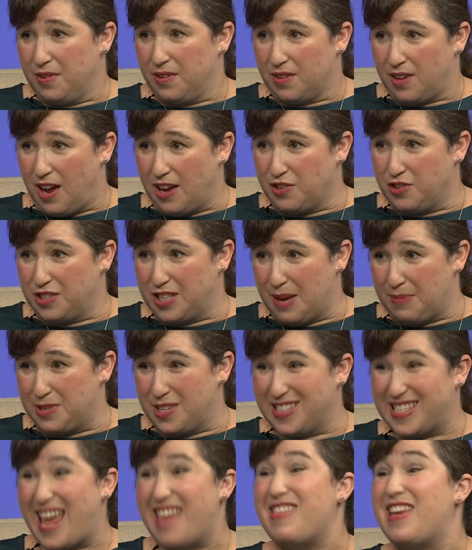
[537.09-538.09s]

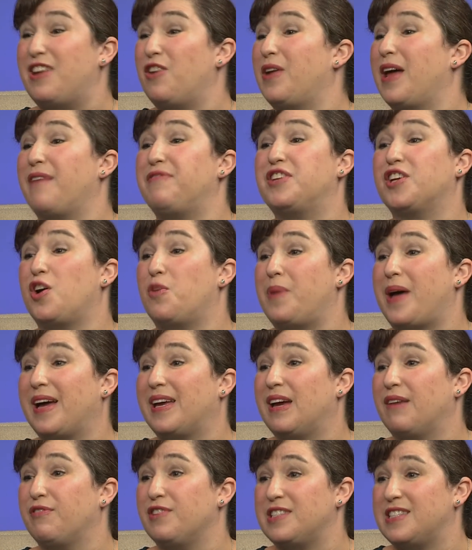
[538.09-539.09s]
contraceptions, and they don't have to go back
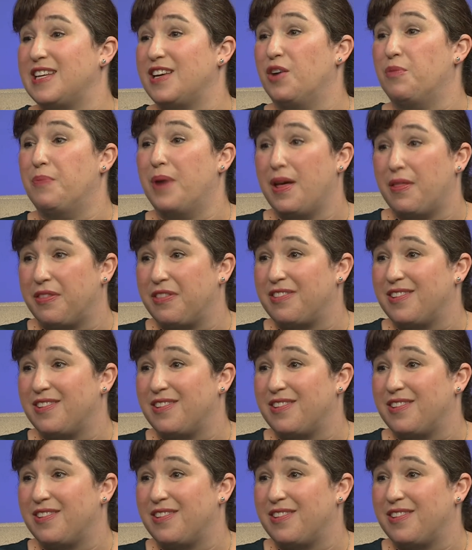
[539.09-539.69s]
every single month